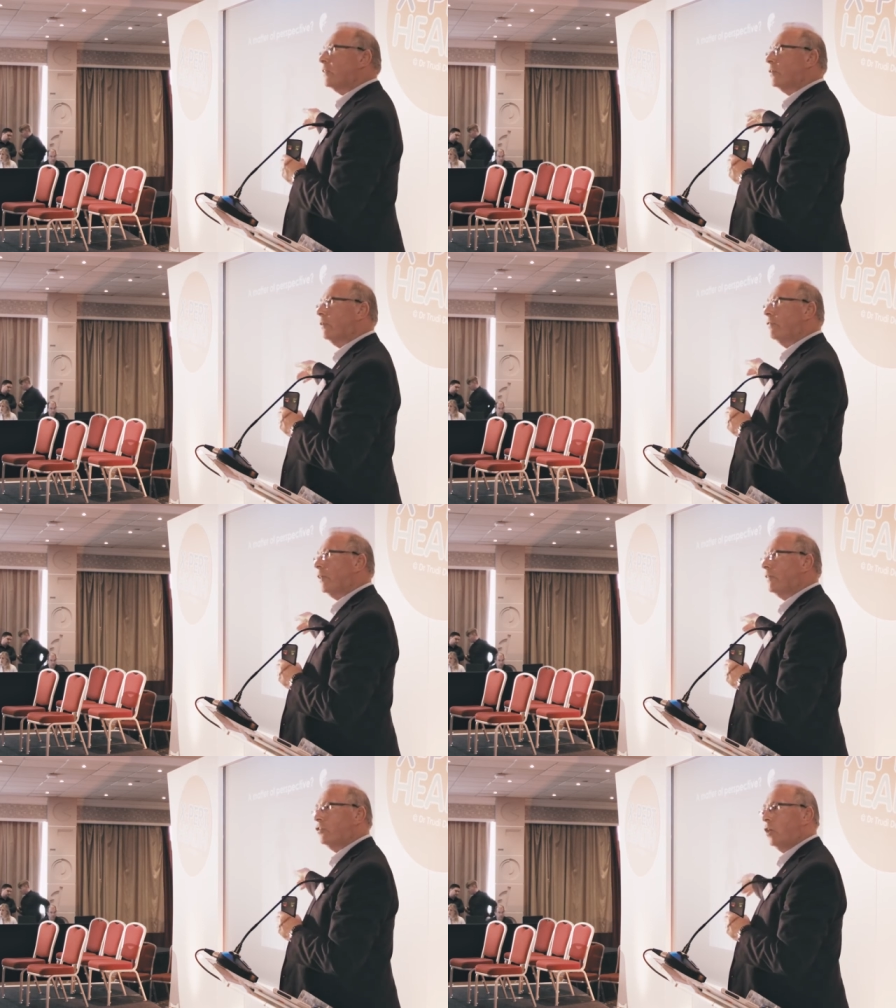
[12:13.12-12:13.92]
this uh,
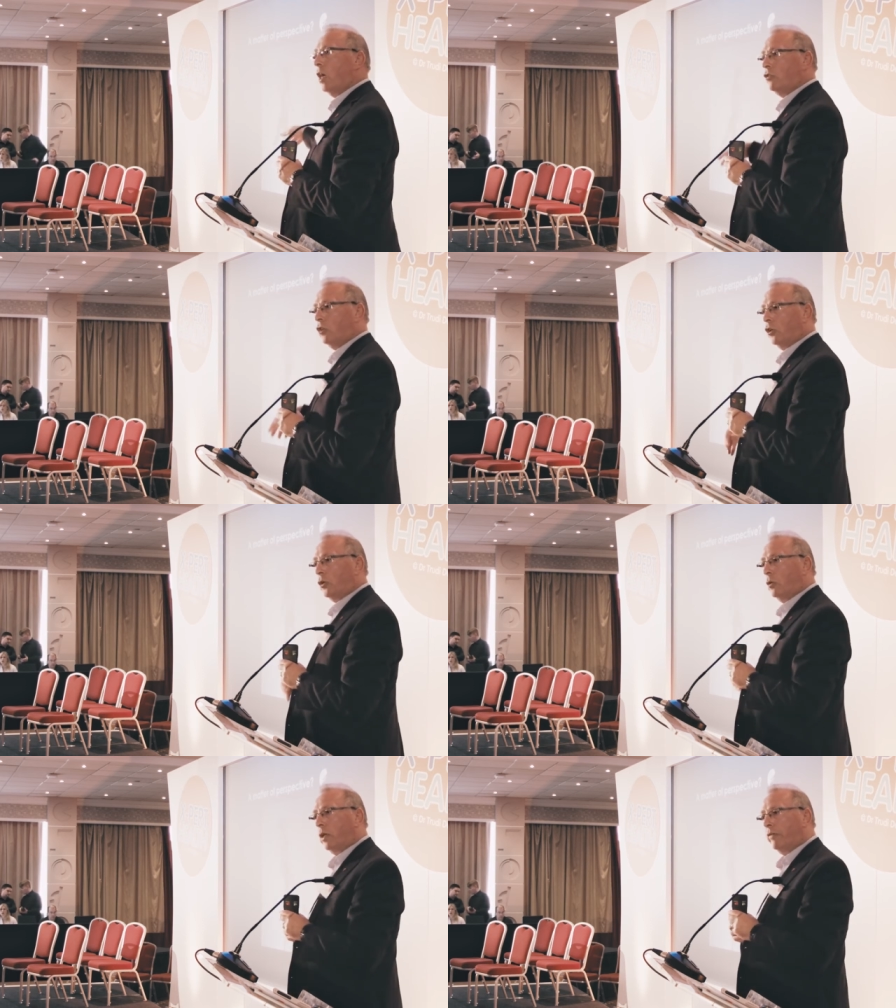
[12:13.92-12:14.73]
free of charge on
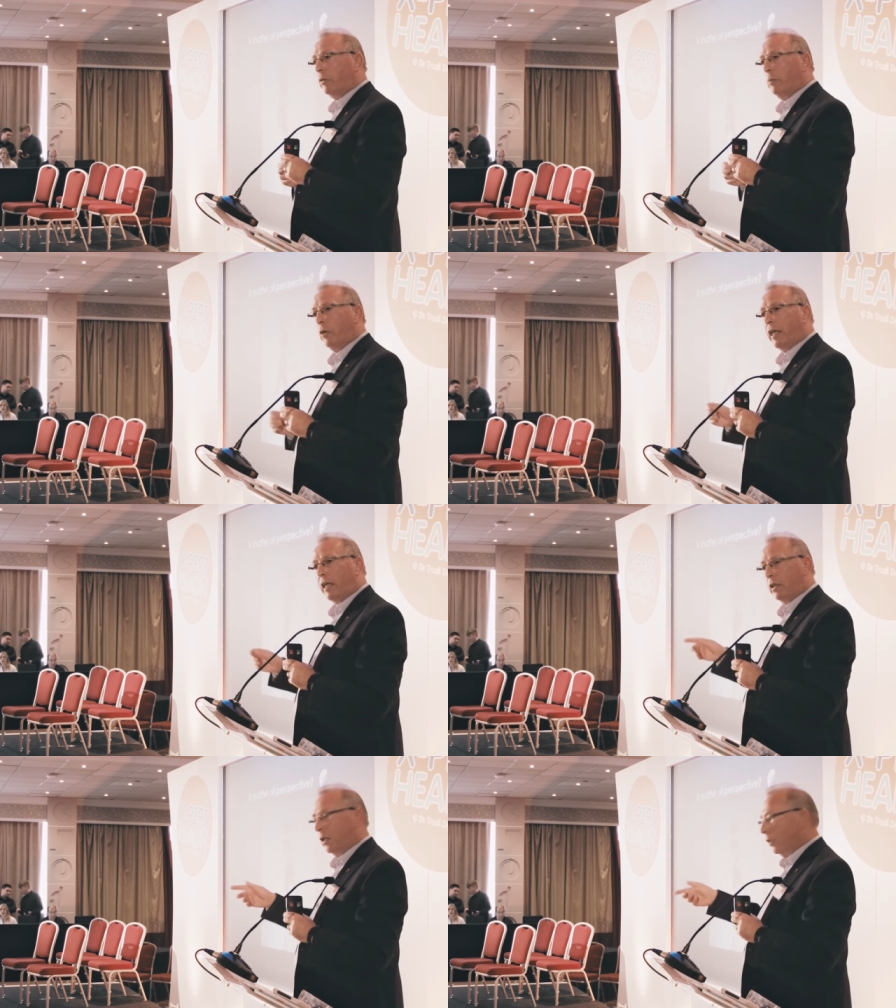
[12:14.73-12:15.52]
Google if you put
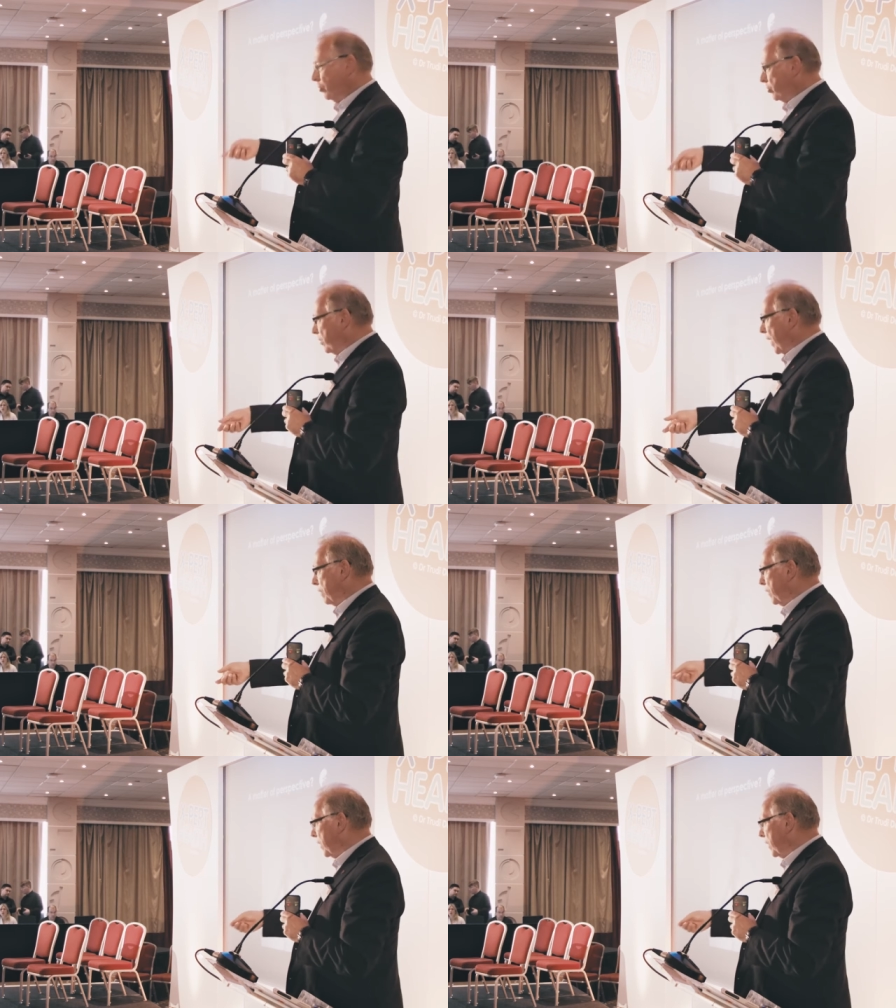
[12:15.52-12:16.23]
in, just type